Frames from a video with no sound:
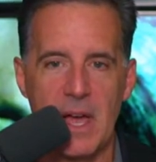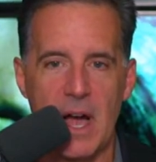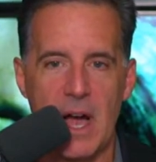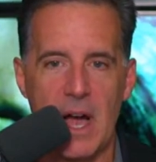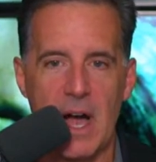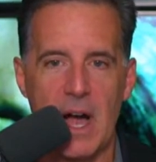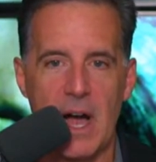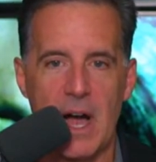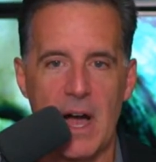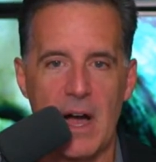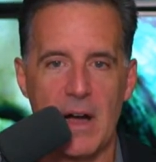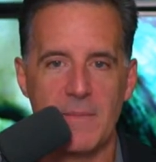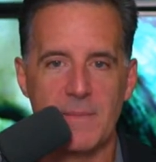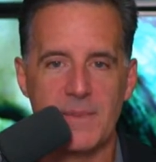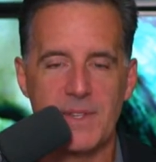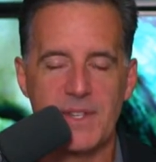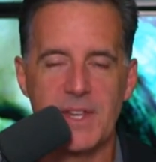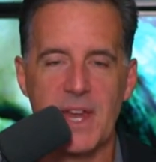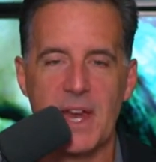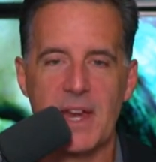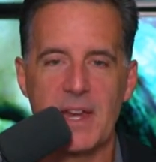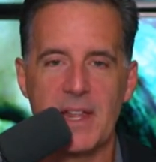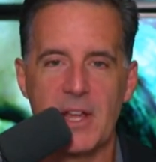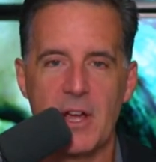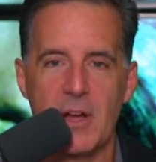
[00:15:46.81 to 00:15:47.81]
um,
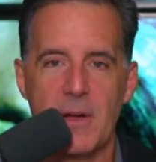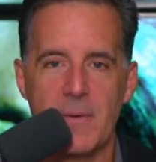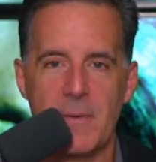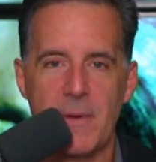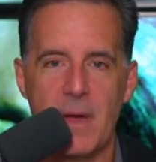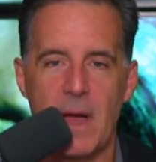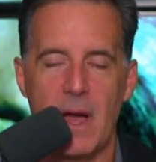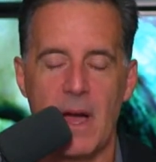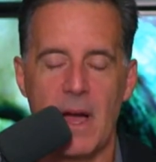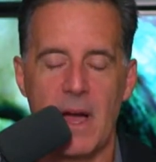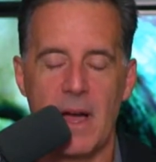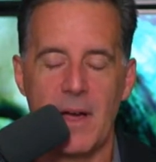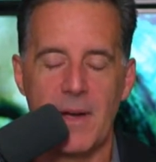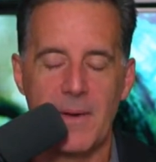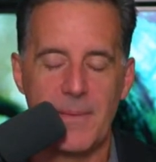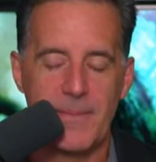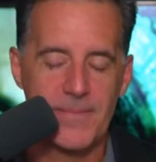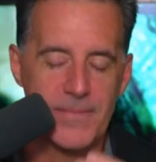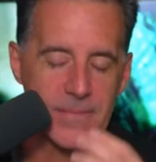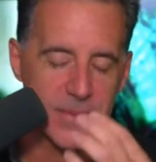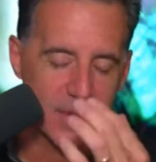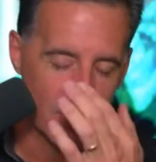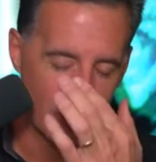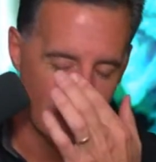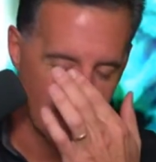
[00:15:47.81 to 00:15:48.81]
signing on, uh,
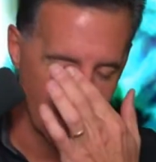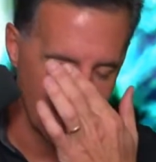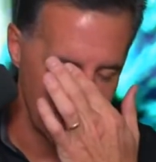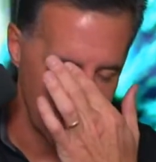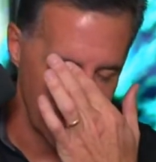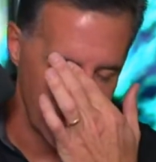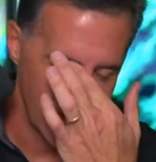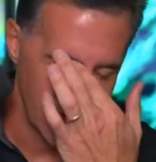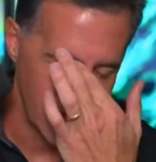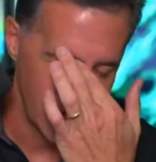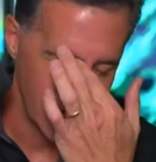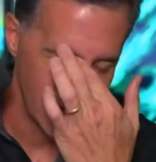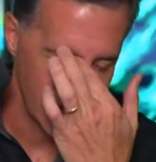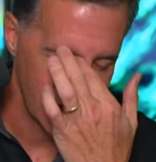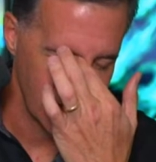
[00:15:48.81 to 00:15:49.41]
what is it?